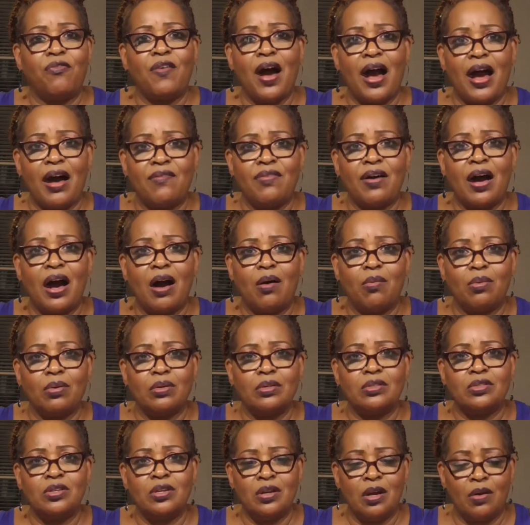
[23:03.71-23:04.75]
5
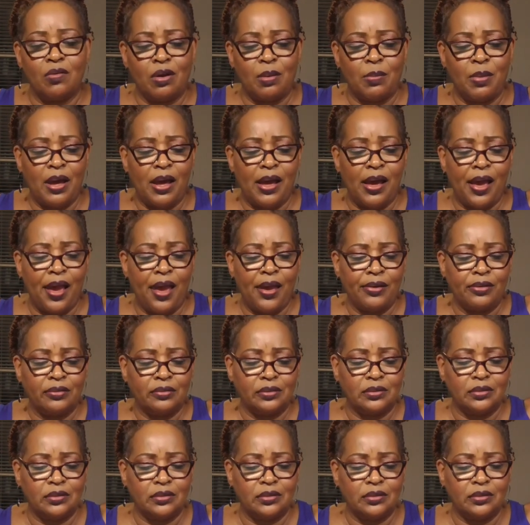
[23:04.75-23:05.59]
hours. You know what I mean?